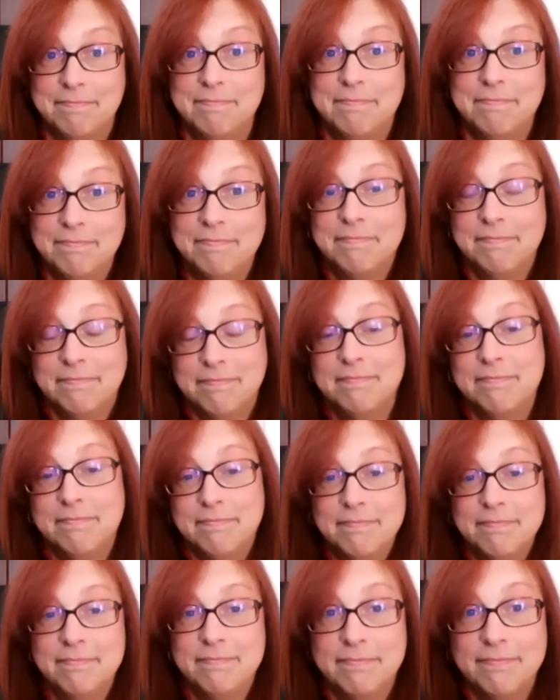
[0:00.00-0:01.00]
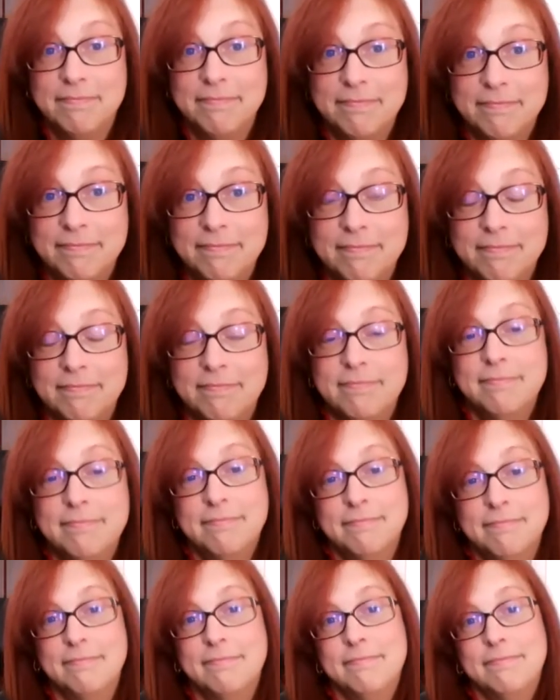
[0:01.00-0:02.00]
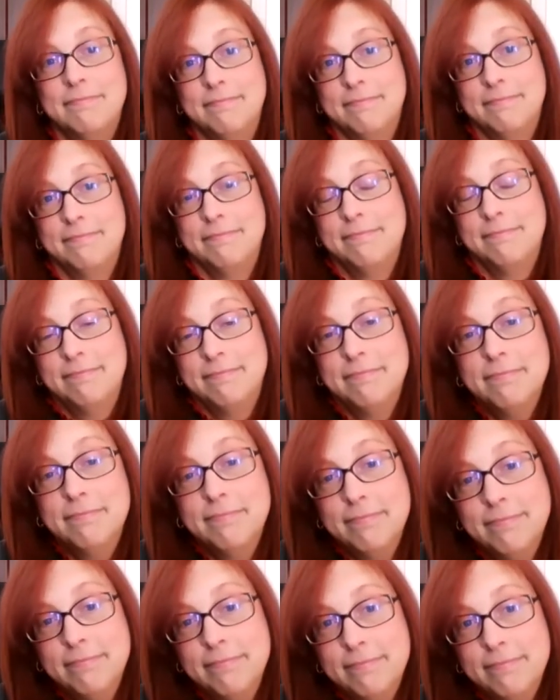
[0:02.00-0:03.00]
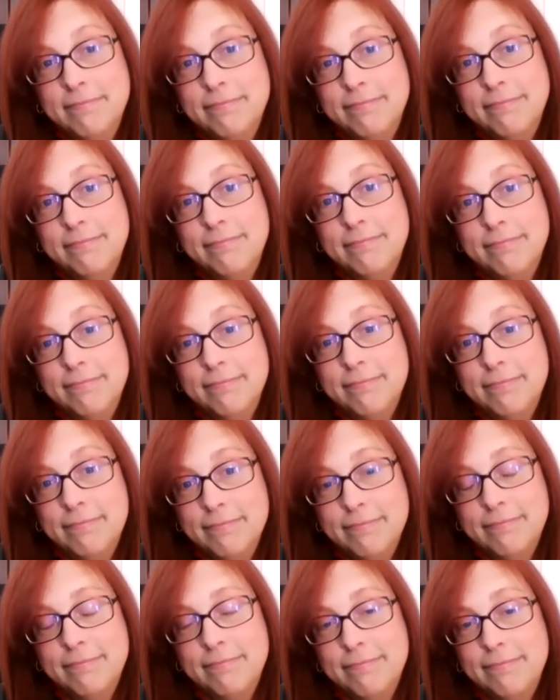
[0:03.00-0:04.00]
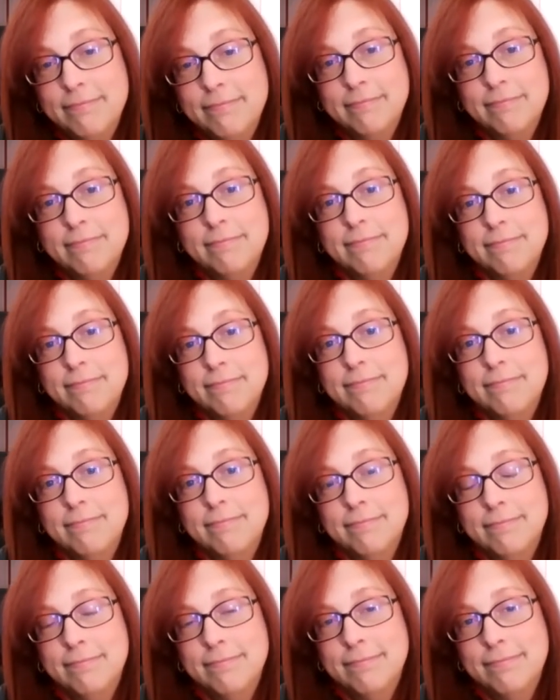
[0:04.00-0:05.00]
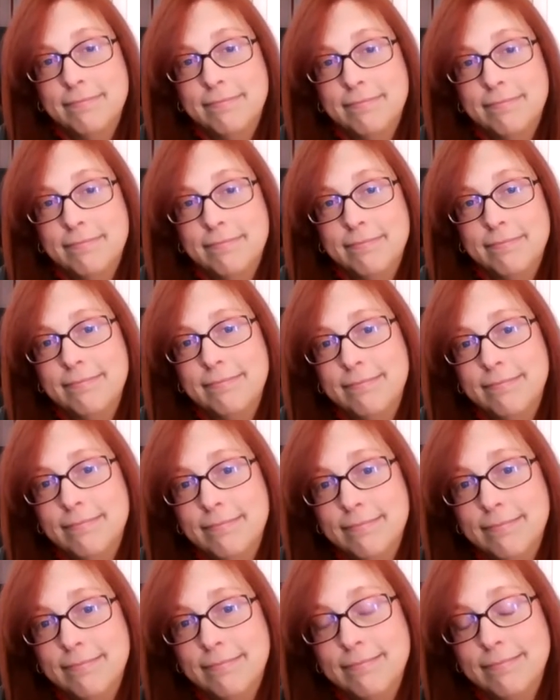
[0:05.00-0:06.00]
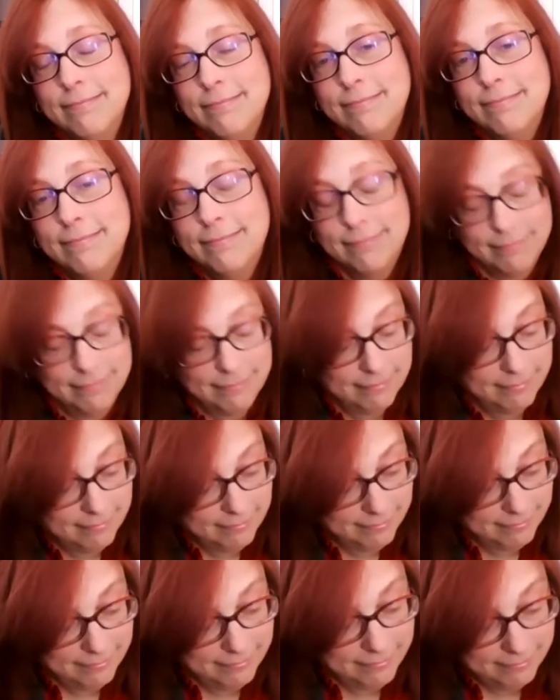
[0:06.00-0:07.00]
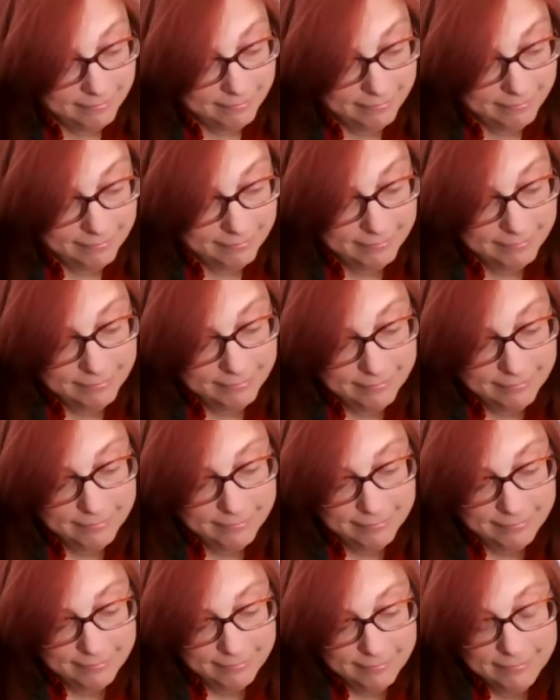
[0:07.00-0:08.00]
[no speech]